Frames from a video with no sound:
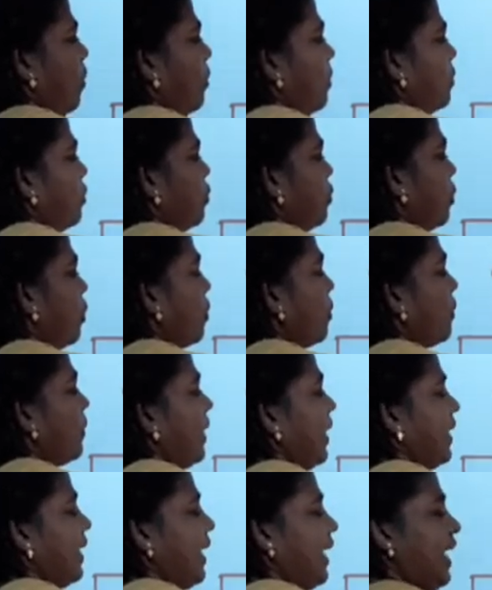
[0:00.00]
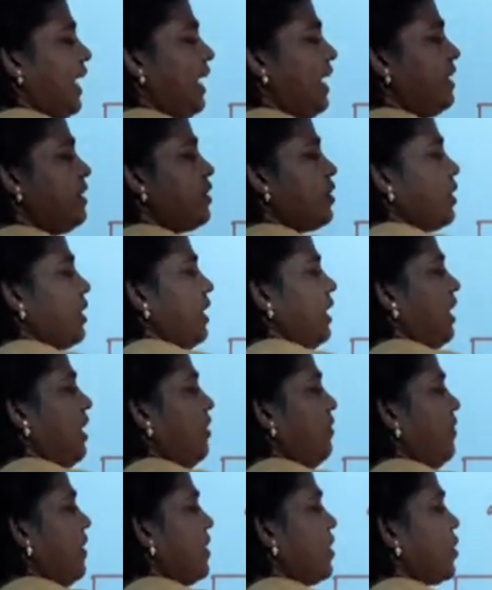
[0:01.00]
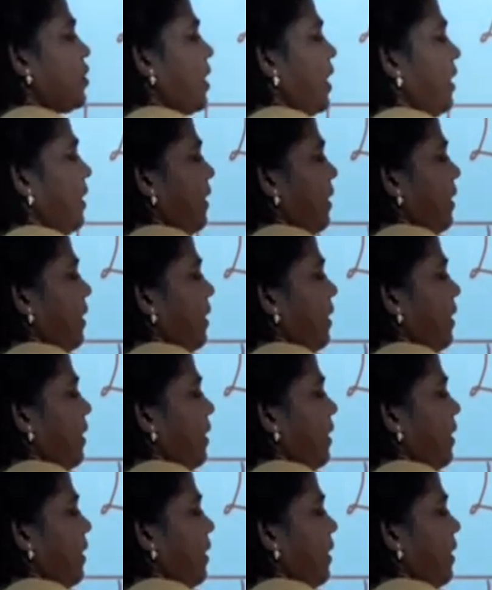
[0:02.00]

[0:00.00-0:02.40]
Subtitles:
So the each division